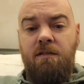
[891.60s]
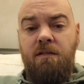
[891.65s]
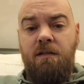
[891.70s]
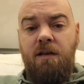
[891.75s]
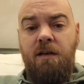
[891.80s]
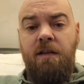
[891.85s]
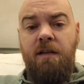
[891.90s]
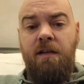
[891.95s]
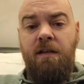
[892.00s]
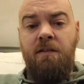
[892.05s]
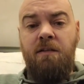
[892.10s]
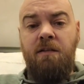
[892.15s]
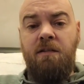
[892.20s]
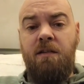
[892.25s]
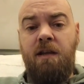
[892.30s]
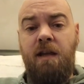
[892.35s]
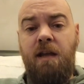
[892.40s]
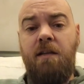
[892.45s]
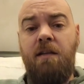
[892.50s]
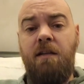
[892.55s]
and then I just
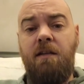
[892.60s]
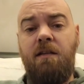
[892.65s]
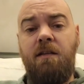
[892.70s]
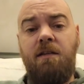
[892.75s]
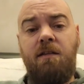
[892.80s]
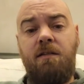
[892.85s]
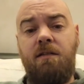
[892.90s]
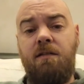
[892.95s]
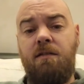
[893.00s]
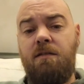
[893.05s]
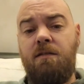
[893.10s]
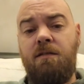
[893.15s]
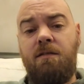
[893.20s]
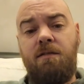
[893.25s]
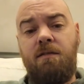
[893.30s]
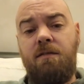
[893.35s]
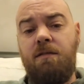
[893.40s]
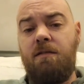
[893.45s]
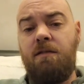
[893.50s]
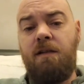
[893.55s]
get
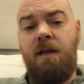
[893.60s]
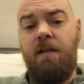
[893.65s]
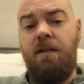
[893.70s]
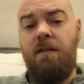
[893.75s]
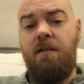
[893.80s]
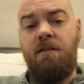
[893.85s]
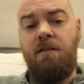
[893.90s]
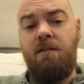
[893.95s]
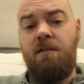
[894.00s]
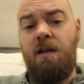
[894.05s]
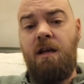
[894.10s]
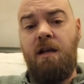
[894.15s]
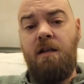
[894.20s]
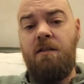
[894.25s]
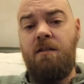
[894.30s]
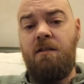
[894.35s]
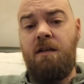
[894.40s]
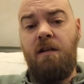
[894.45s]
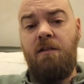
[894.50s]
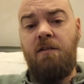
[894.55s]
get this sad
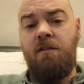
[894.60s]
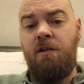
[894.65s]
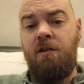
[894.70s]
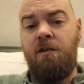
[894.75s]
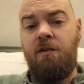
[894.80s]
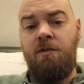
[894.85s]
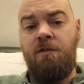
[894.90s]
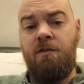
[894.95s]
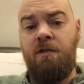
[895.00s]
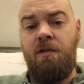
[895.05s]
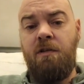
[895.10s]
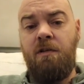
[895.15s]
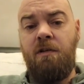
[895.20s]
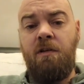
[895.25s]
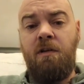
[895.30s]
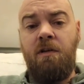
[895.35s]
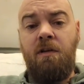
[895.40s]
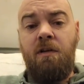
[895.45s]
sad news that